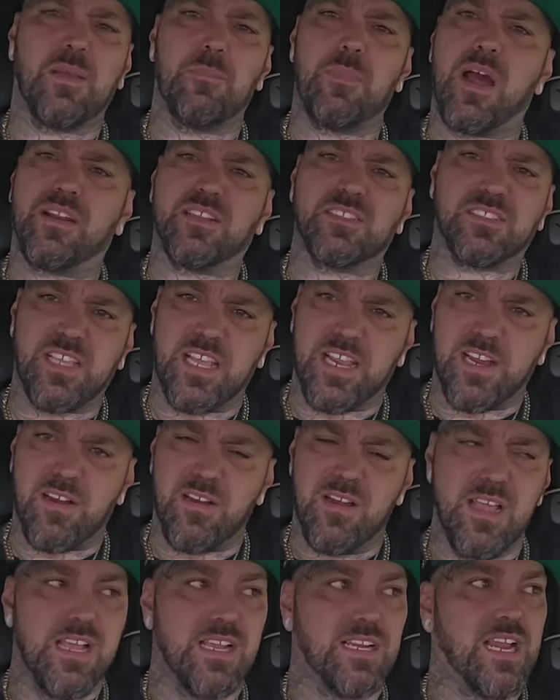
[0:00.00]
about is there.
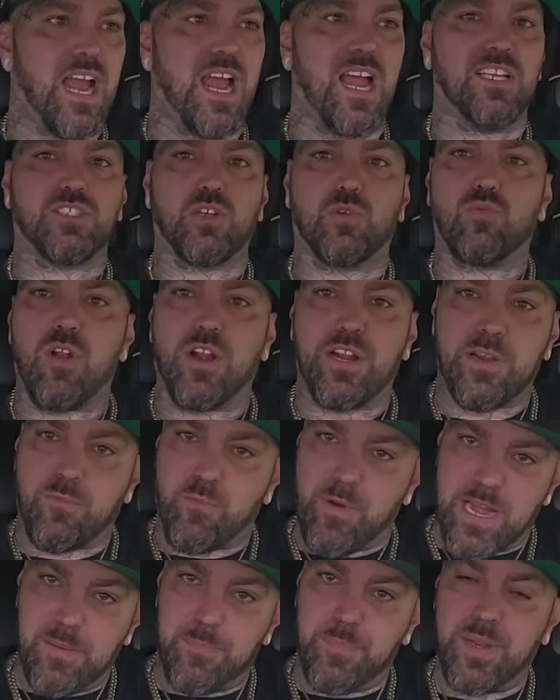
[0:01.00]
Guys are running
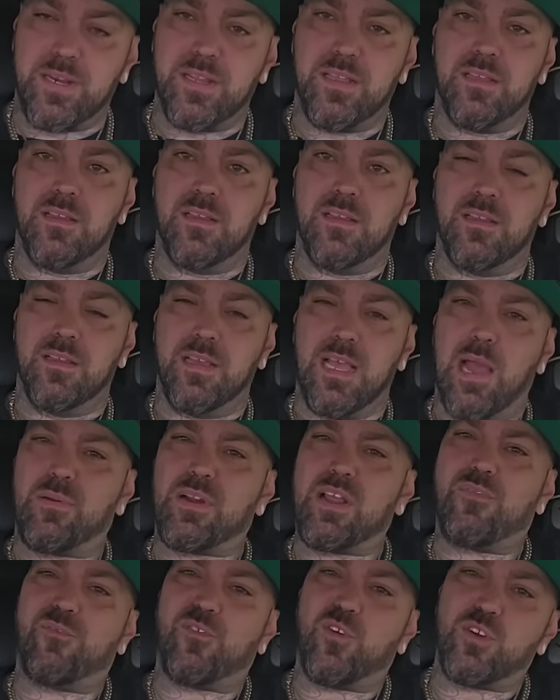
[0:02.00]
rampant. And when
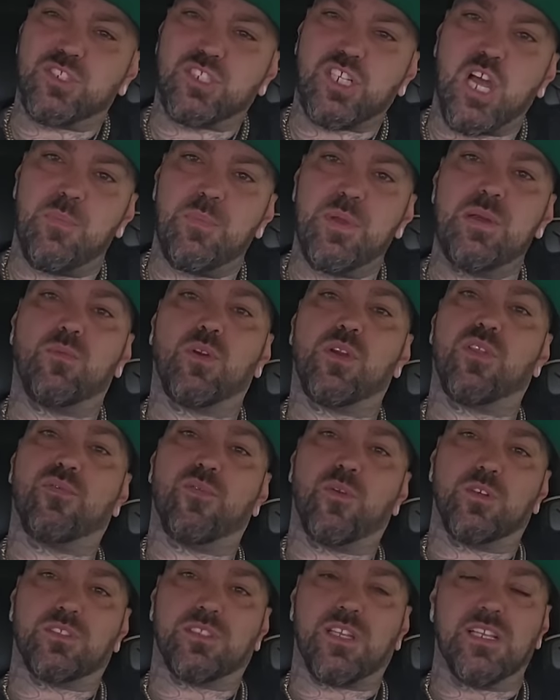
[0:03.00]
I first come in, one of the
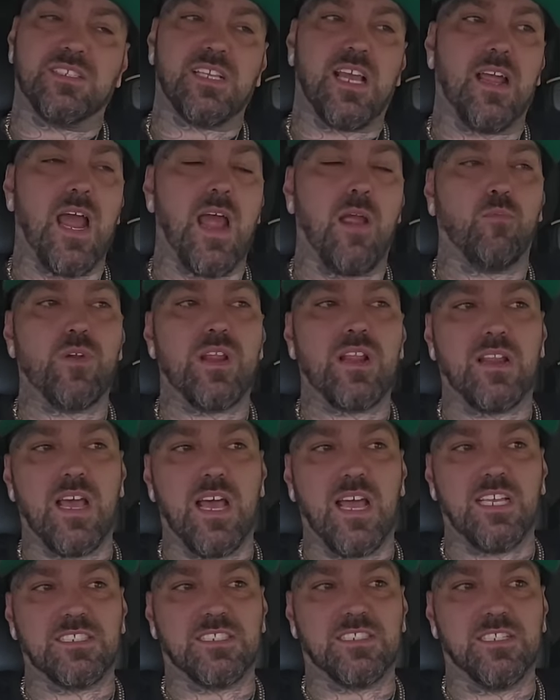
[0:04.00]
first things I, I
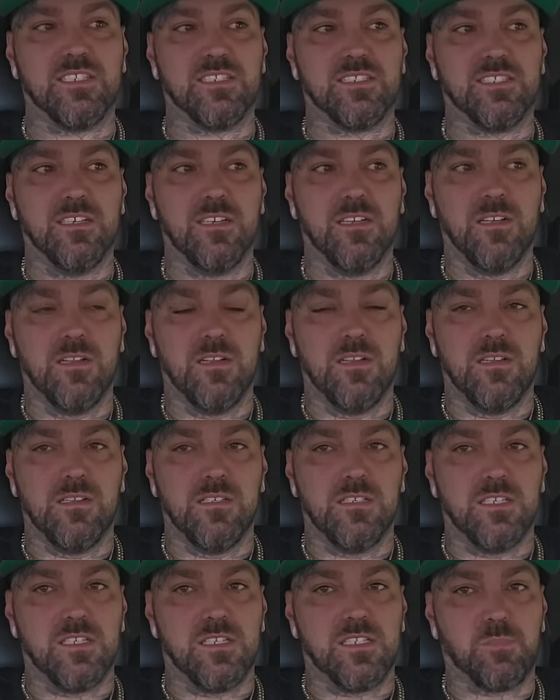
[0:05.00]
realized is
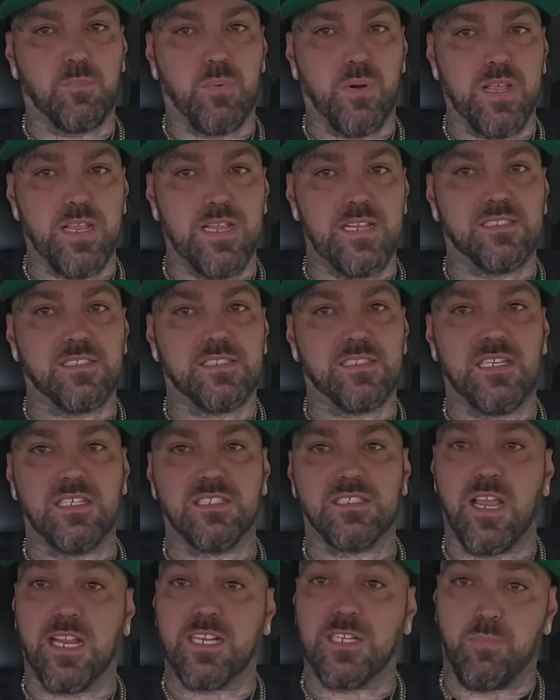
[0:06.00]
this place
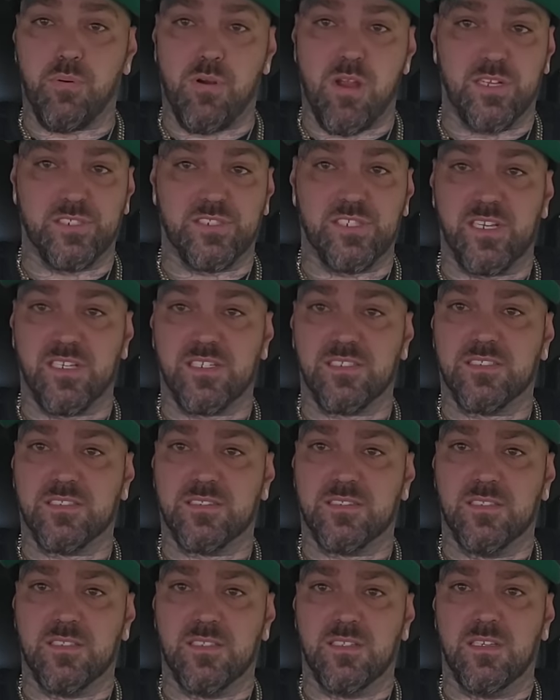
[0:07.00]
is like the
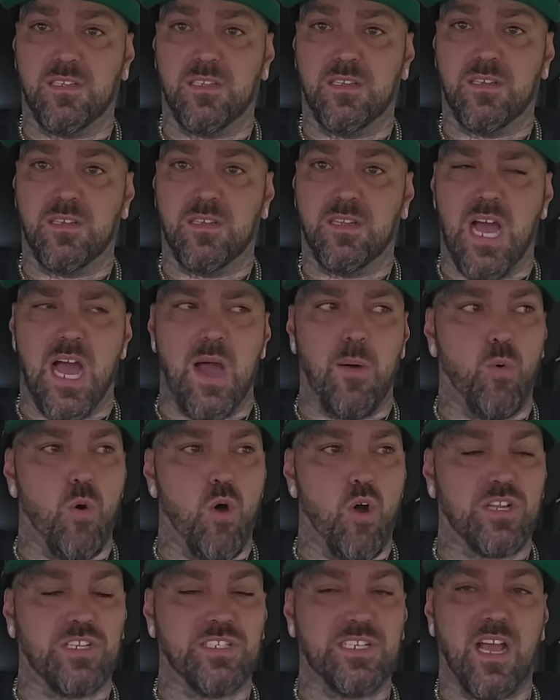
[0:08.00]
projects. I'm
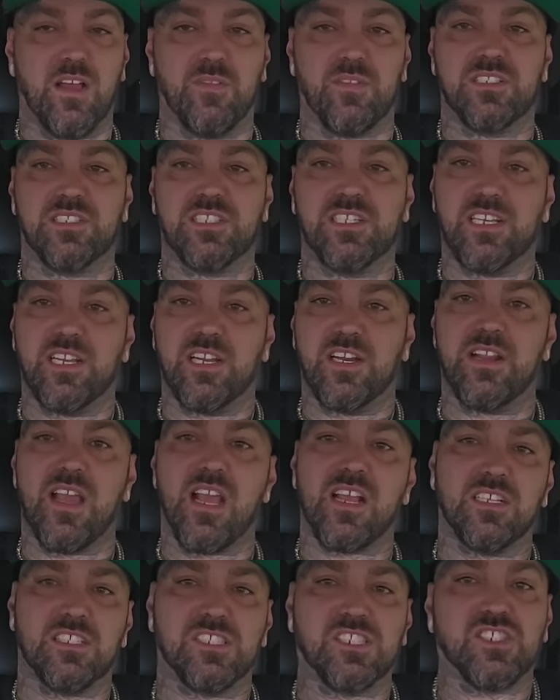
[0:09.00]
walking down the tier and I
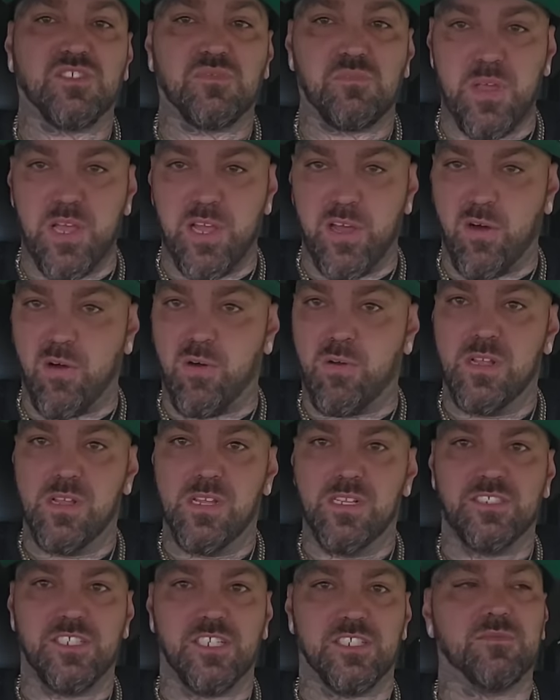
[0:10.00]
can smell
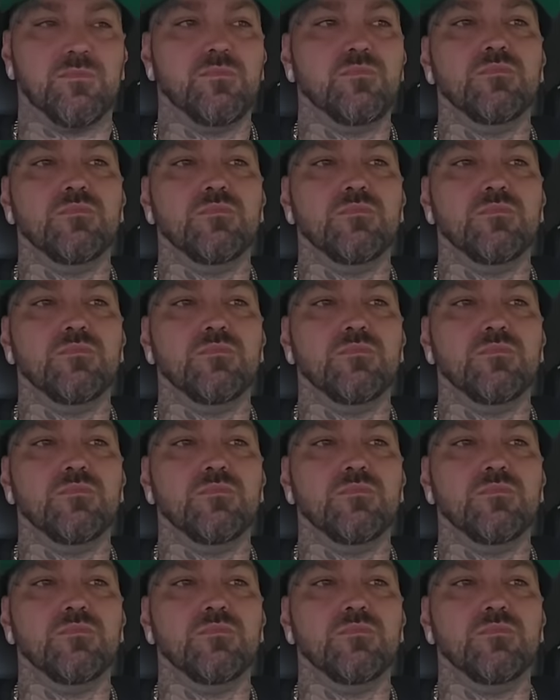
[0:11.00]
just